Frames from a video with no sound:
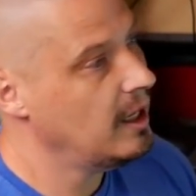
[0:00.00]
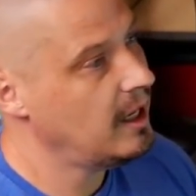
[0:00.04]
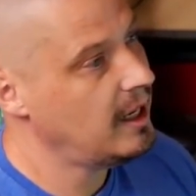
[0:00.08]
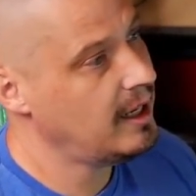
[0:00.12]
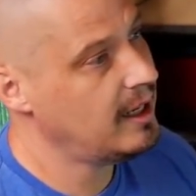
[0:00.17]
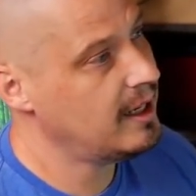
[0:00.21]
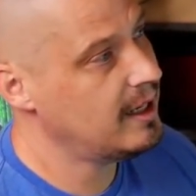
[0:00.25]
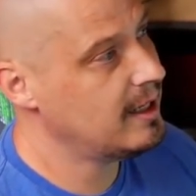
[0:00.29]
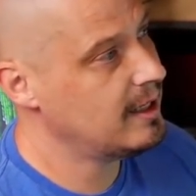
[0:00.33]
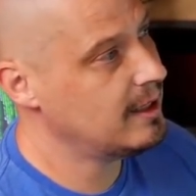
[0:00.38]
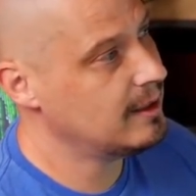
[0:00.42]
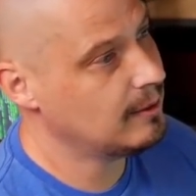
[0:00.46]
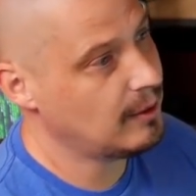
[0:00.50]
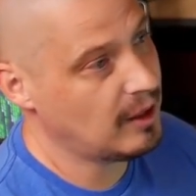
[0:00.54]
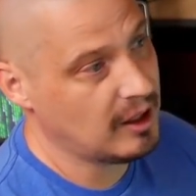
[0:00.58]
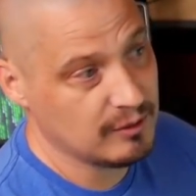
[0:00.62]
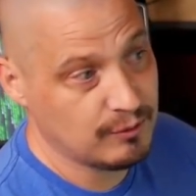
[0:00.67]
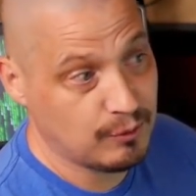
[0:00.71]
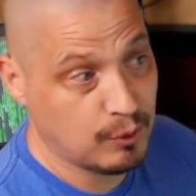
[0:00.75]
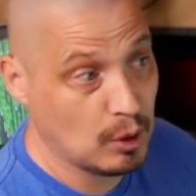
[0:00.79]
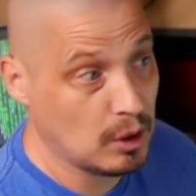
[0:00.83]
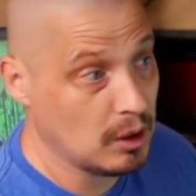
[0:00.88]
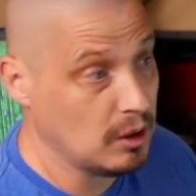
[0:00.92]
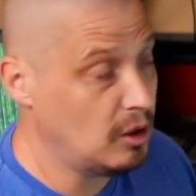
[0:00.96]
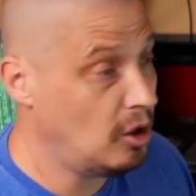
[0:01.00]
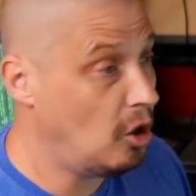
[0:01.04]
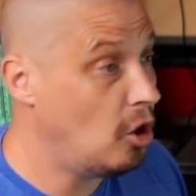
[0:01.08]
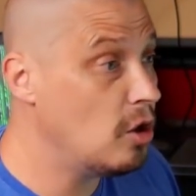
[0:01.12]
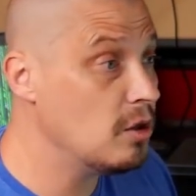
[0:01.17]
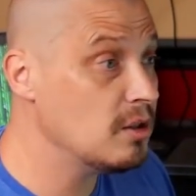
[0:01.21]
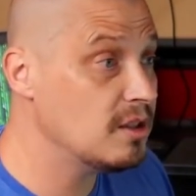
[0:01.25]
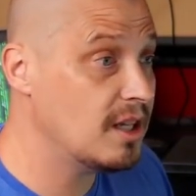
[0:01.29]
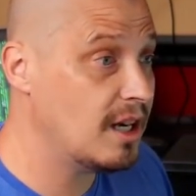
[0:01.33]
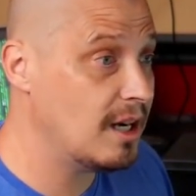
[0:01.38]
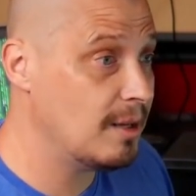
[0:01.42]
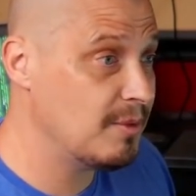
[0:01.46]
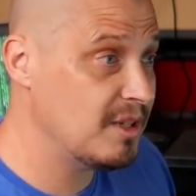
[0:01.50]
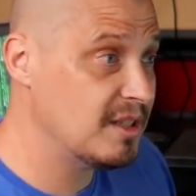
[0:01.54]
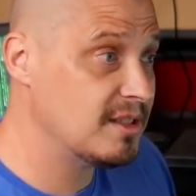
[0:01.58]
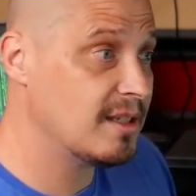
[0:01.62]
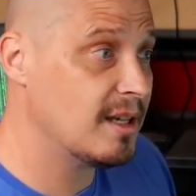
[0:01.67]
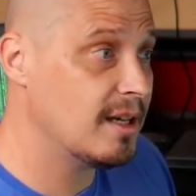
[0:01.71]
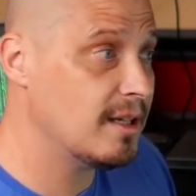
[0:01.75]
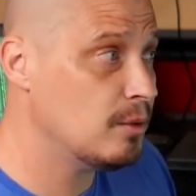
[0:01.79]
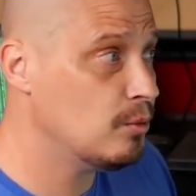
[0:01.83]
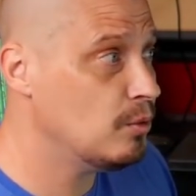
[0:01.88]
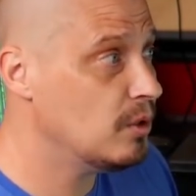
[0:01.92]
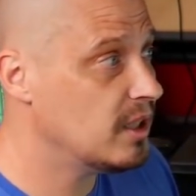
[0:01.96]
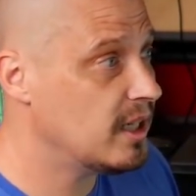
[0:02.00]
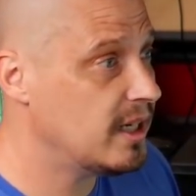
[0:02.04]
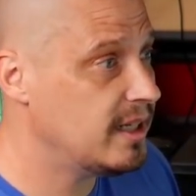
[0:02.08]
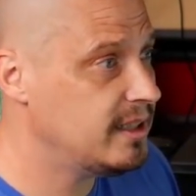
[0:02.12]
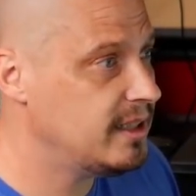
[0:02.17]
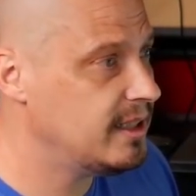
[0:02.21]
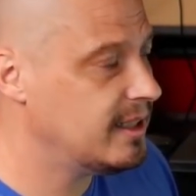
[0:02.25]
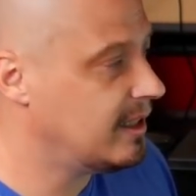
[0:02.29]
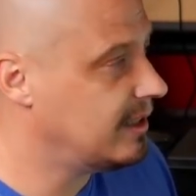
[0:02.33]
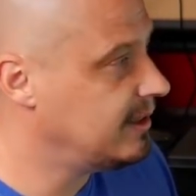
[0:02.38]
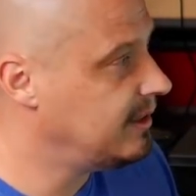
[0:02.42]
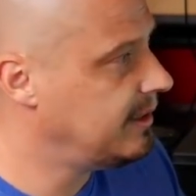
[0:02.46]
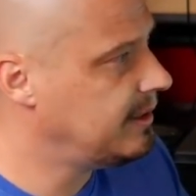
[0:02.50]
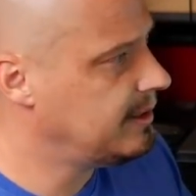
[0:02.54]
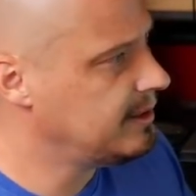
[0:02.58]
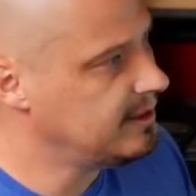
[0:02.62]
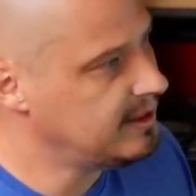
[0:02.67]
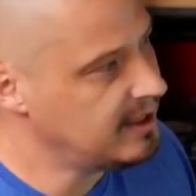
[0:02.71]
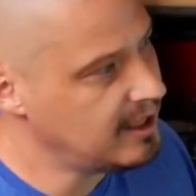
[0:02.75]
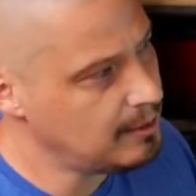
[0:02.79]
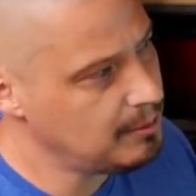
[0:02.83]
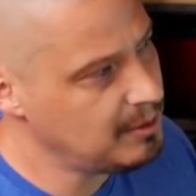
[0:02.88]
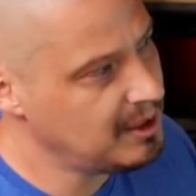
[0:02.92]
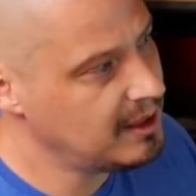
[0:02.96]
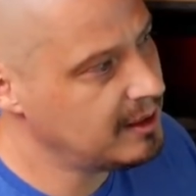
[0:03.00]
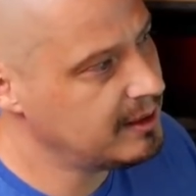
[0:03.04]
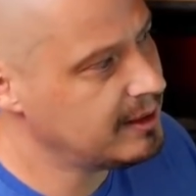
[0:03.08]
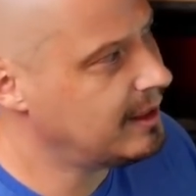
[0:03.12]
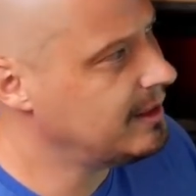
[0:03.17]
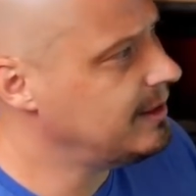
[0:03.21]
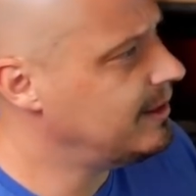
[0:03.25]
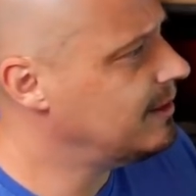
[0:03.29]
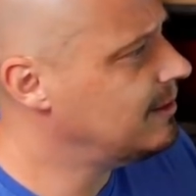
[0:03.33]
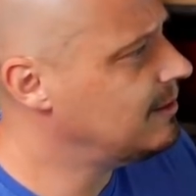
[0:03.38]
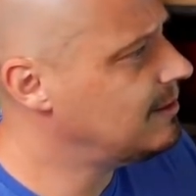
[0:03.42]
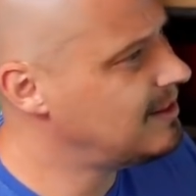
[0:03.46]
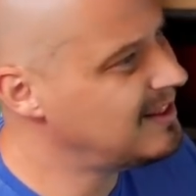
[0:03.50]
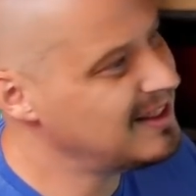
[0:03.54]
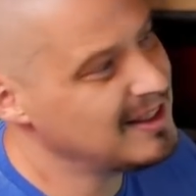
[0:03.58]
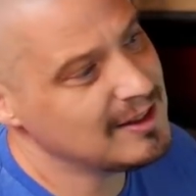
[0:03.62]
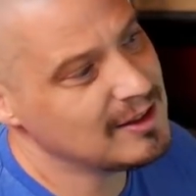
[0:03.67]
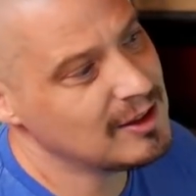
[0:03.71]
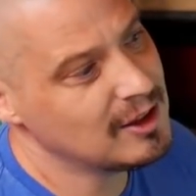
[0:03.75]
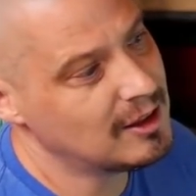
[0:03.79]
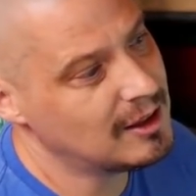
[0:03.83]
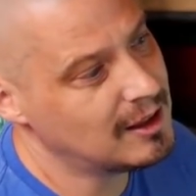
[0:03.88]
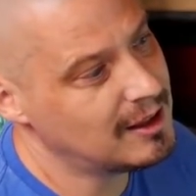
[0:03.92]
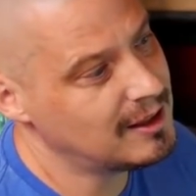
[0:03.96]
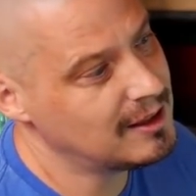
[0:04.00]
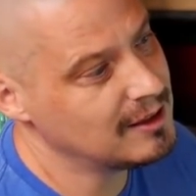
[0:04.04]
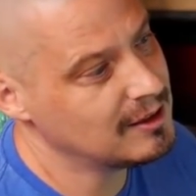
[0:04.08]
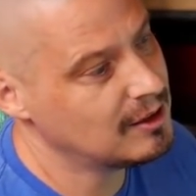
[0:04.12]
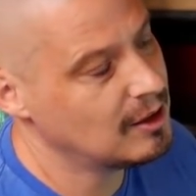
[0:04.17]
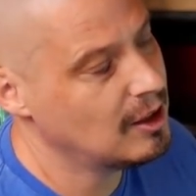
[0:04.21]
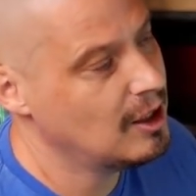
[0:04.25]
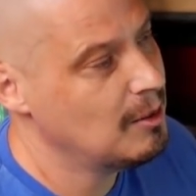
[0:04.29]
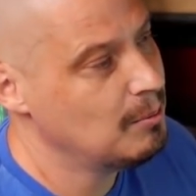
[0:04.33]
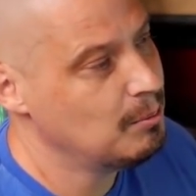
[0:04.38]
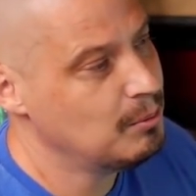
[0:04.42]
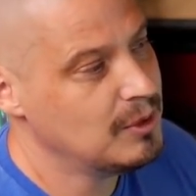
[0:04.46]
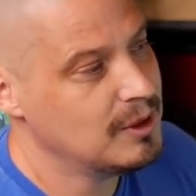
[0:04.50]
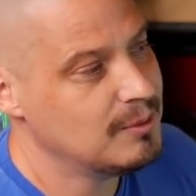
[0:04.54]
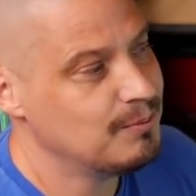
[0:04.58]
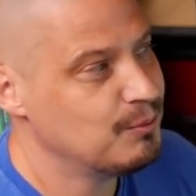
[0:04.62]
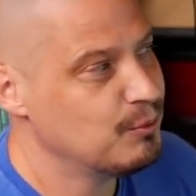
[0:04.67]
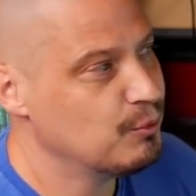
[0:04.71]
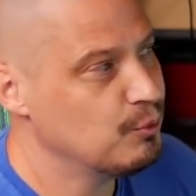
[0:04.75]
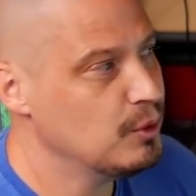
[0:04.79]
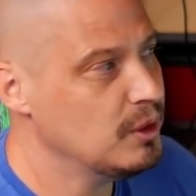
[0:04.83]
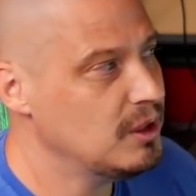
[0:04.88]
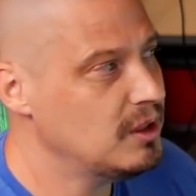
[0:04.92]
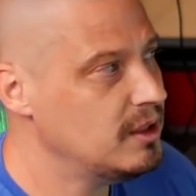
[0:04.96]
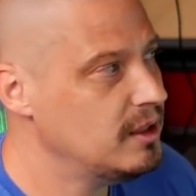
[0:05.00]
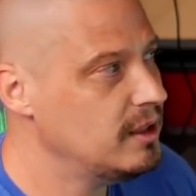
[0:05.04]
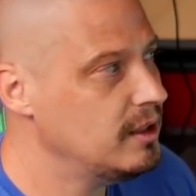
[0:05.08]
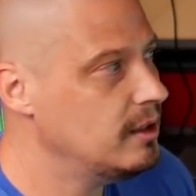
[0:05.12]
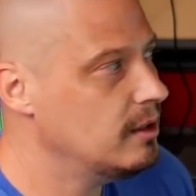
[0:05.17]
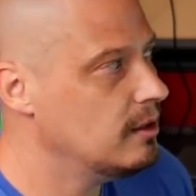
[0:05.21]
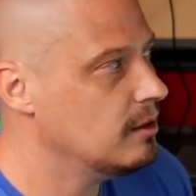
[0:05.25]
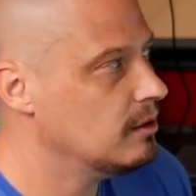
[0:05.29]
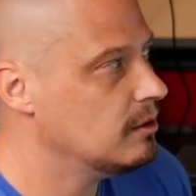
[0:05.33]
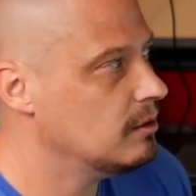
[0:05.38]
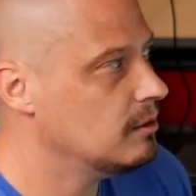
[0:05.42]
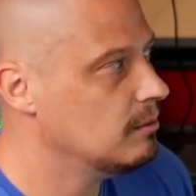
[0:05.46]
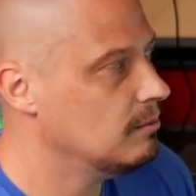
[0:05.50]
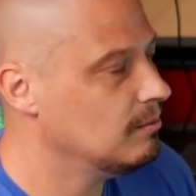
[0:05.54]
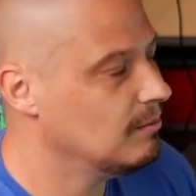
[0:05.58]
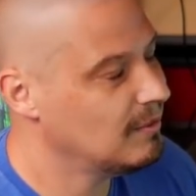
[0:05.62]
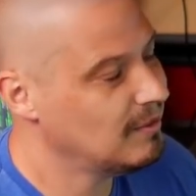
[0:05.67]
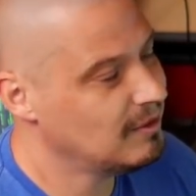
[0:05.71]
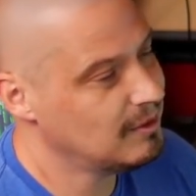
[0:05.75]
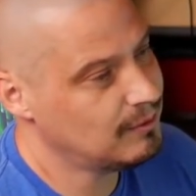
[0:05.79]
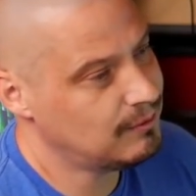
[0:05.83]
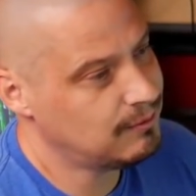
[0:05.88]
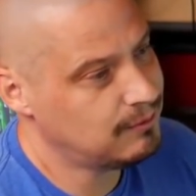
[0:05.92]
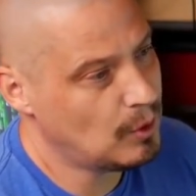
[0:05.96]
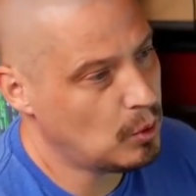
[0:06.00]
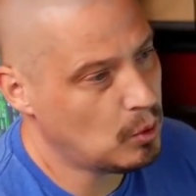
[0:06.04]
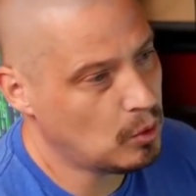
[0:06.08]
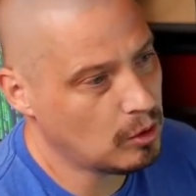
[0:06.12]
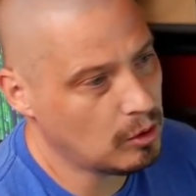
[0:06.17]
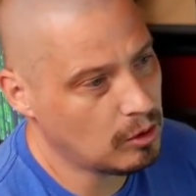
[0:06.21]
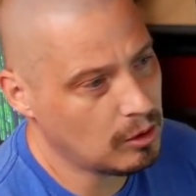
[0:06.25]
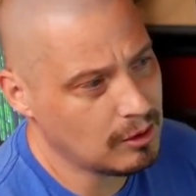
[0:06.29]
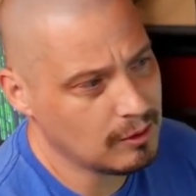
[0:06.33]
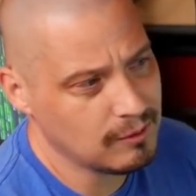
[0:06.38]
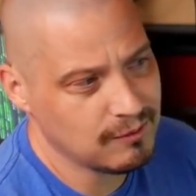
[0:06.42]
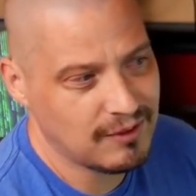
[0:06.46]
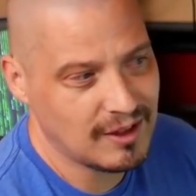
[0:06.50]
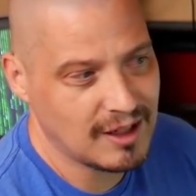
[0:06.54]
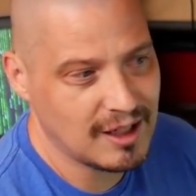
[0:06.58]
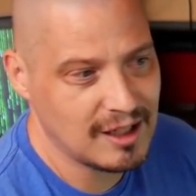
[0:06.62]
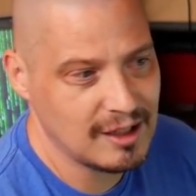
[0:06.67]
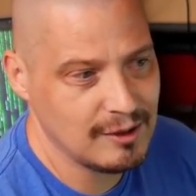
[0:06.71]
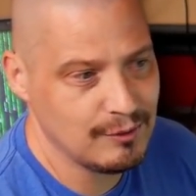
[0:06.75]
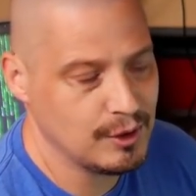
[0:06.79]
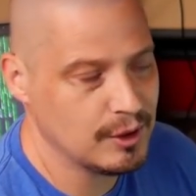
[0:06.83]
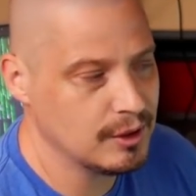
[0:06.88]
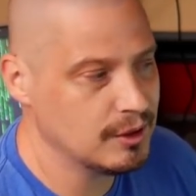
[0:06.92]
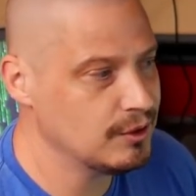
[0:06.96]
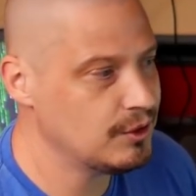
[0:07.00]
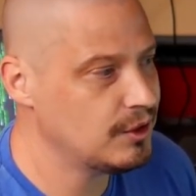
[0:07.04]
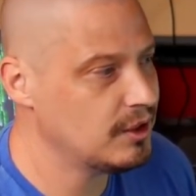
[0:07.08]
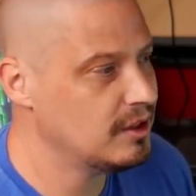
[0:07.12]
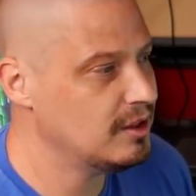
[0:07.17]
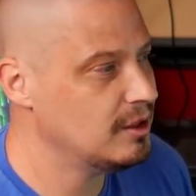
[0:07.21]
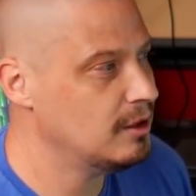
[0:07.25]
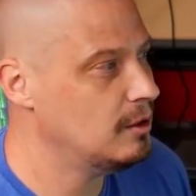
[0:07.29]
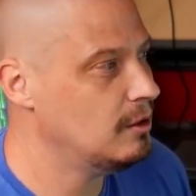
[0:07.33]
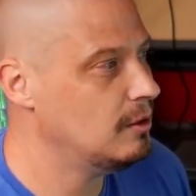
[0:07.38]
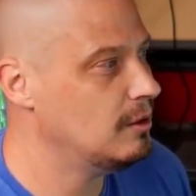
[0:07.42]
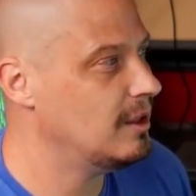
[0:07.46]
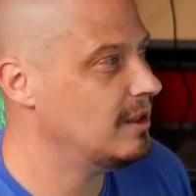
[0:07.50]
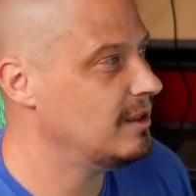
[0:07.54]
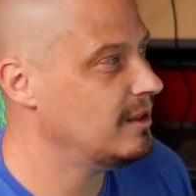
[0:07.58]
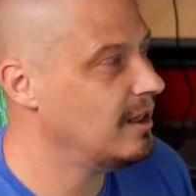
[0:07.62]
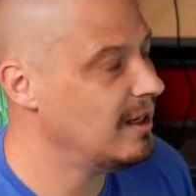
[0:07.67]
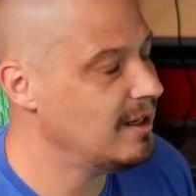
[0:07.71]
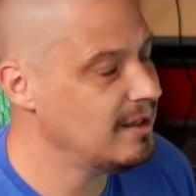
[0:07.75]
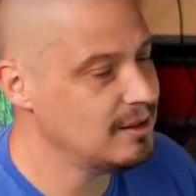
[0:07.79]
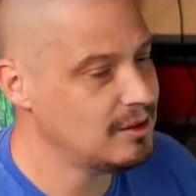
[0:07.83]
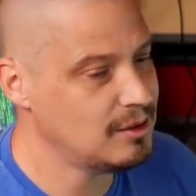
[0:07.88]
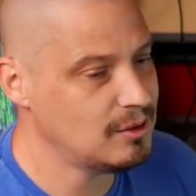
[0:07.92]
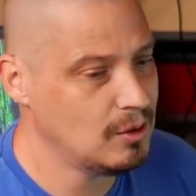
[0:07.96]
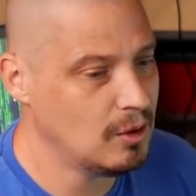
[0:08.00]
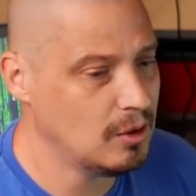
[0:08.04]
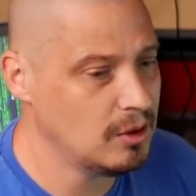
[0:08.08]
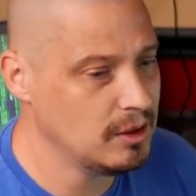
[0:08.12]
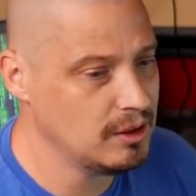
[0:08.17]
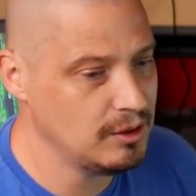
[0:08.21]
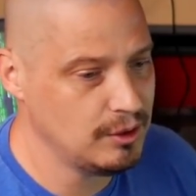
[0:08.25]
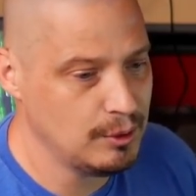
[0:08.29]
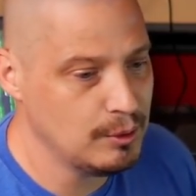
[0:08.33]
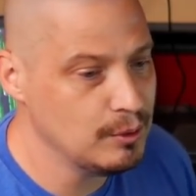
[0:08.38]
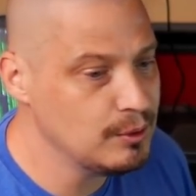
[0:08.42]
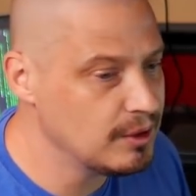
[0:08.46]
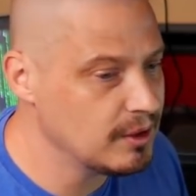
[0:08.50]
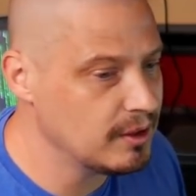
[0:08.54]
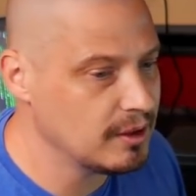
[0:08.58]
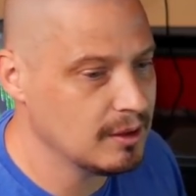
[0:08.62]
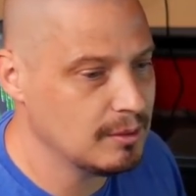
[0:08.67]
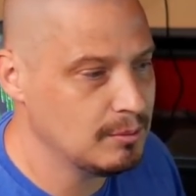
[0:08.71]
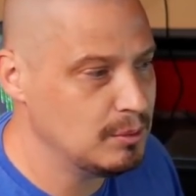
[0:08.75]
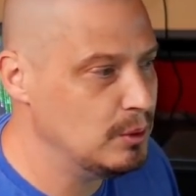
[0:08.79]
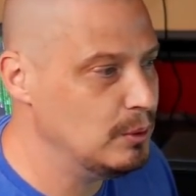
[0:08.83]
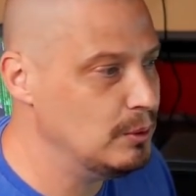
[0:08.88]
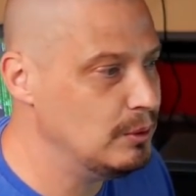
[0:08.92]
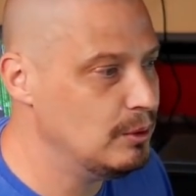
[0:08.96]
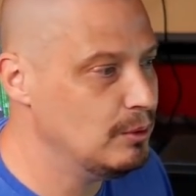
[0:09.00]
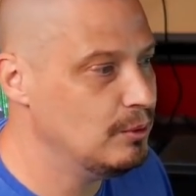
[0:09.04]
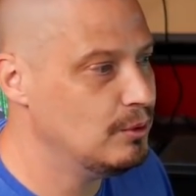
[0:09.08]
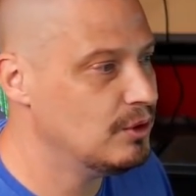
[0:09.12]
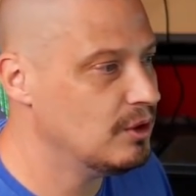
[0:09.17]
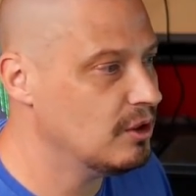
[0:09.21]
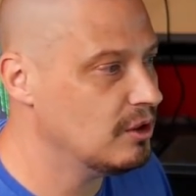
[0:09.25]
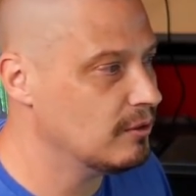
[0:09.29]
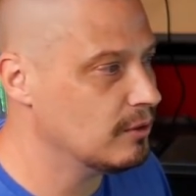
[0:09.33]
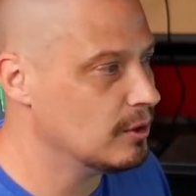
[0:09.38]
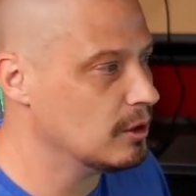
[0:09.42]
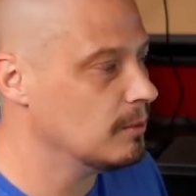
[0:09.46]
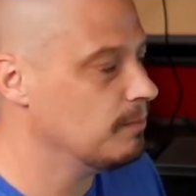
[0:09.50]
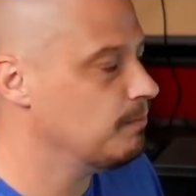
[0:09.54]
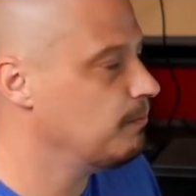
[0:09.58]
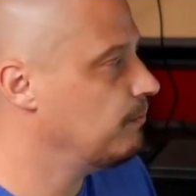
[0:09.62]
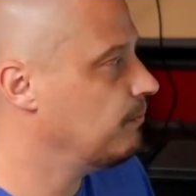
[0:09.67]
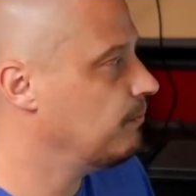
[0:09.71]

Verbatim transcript: And for a long time, that's kind of what I did. I did Debian, I did CentOS, but really 4 or 5 years ago, I kind of started using Ubuntu Server,